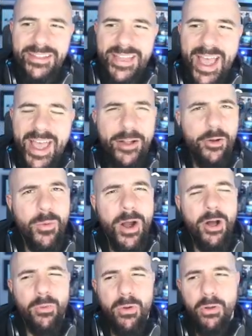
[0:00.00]
dagger
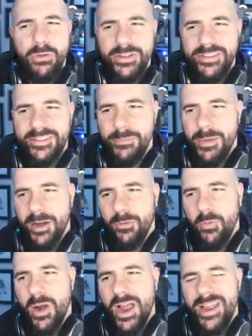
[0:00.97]
route, roll into my
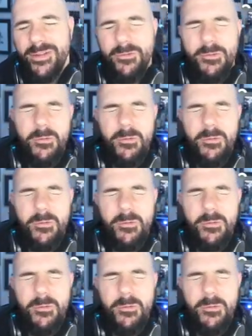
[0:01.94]
right.